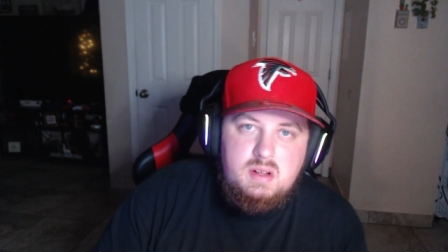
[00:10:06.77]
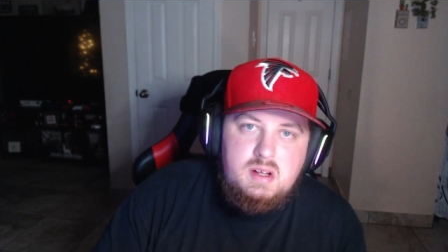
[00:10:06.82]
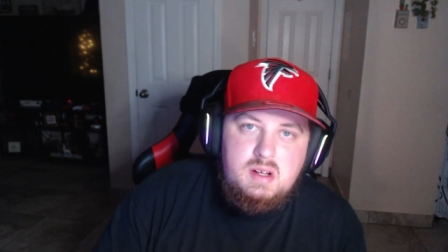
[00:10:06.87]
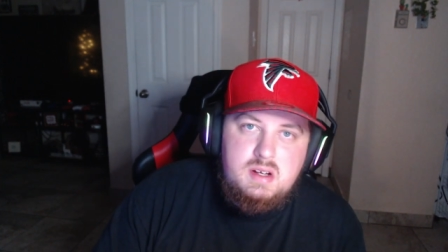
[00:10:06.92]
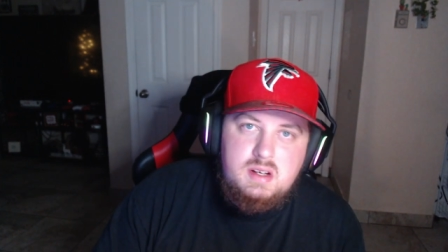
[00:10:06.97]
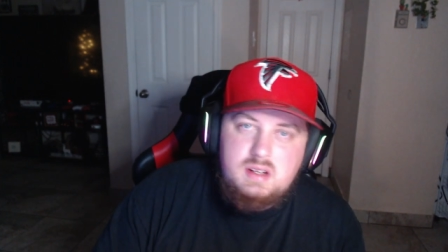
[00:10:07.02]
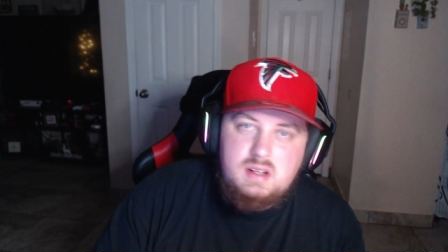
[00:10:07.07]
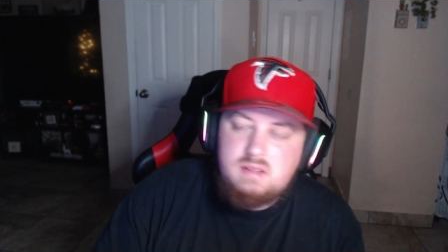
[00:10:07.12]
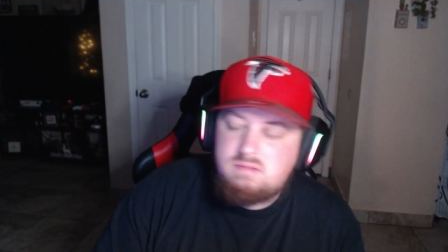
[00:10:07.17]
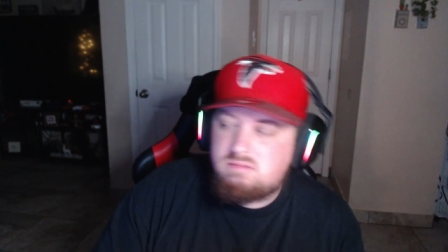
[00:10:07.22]

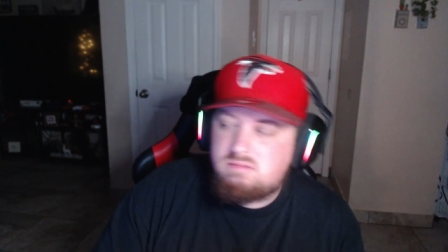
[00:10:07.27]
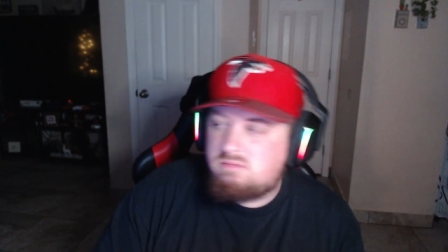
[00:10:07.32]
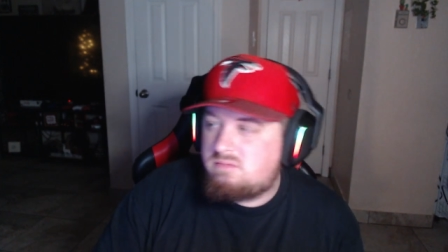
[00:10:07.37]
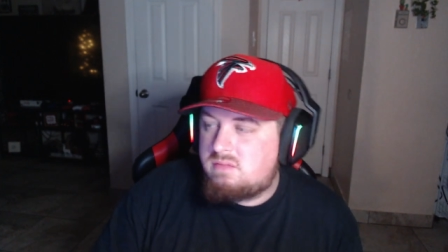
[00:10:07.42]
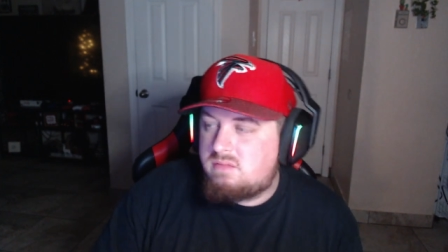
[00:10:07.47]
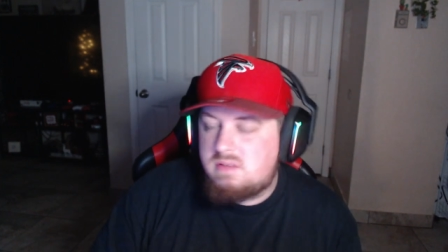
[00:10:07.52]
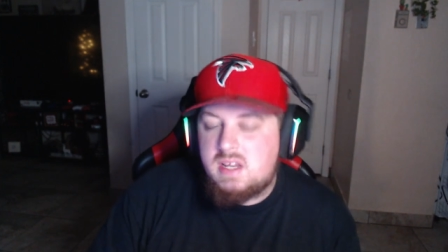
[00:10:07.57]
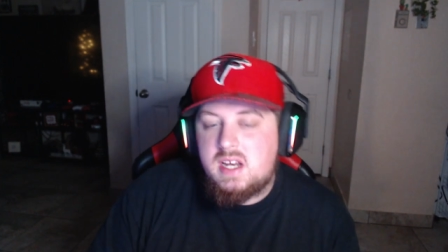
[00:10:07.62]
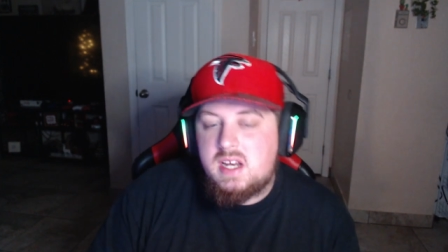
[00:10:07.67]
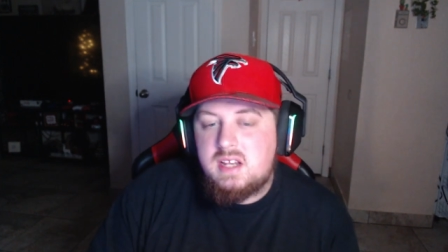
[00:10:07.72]
Uh,
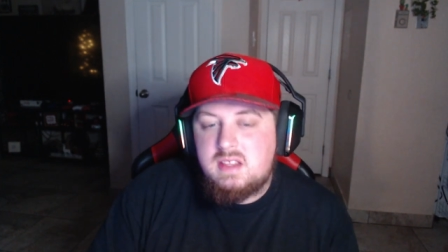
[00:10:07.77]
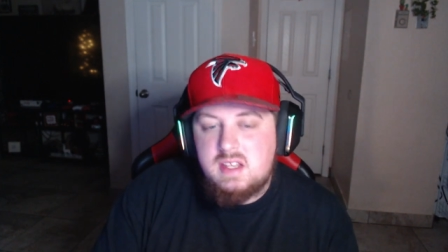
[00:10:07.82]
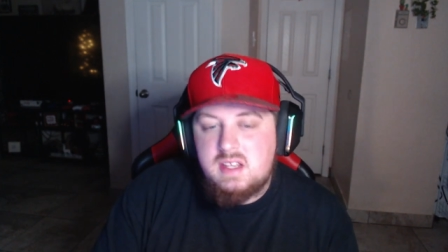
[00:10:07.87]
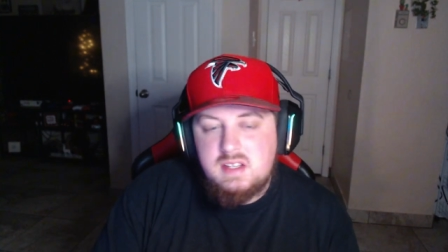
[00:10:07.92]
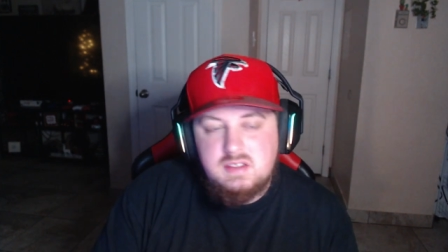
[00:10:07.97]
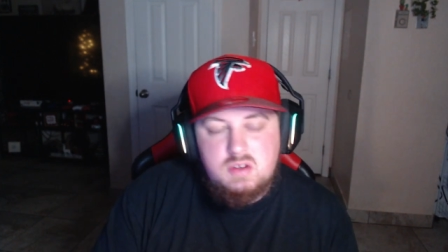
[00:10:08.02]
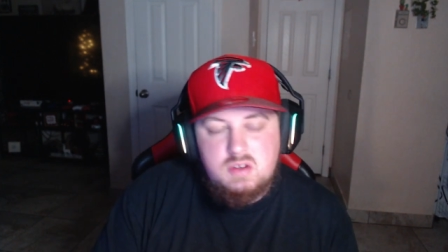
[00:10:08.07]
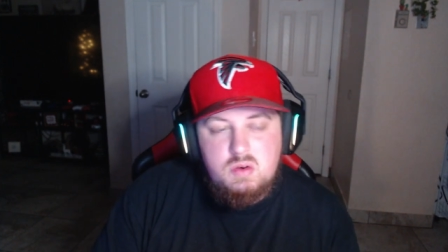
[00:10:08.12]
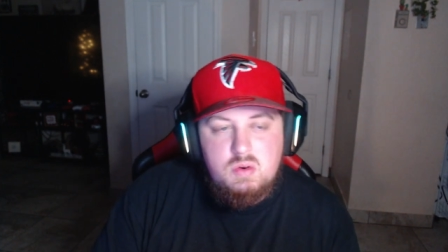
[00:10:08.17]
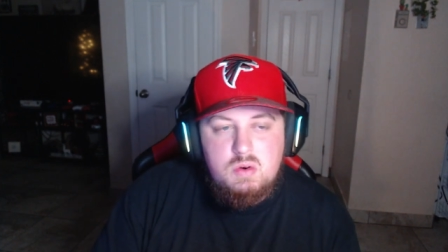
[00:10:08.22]

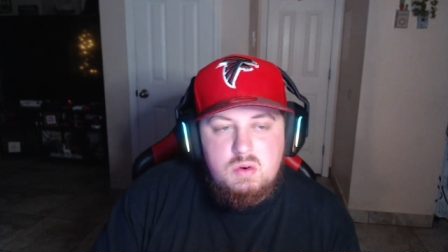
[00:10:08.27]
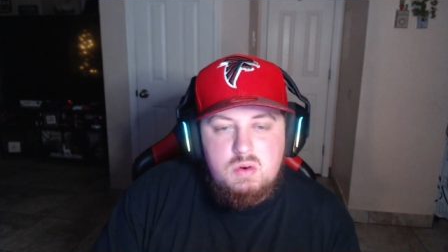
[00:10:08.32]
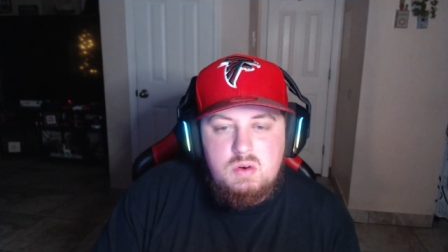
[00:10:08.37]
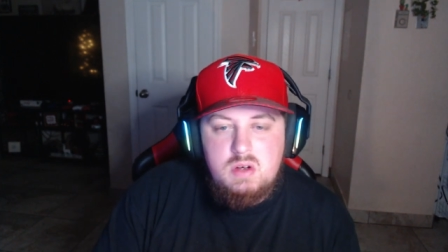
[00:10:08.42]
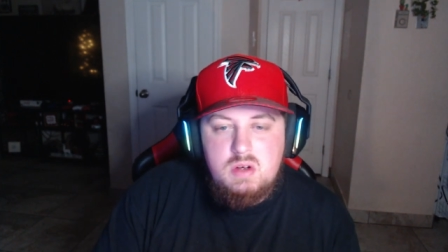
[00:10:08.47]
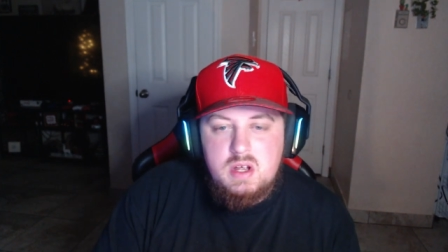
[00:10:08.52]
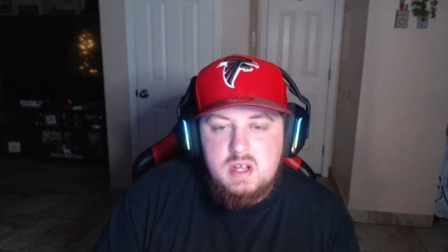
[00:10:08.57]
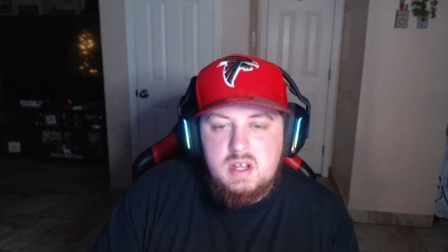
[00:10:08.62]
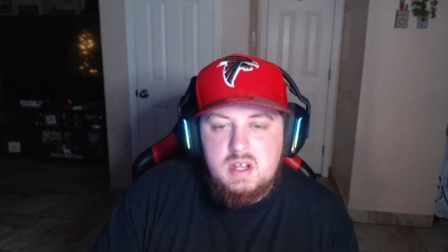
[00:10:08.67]
anything's cool.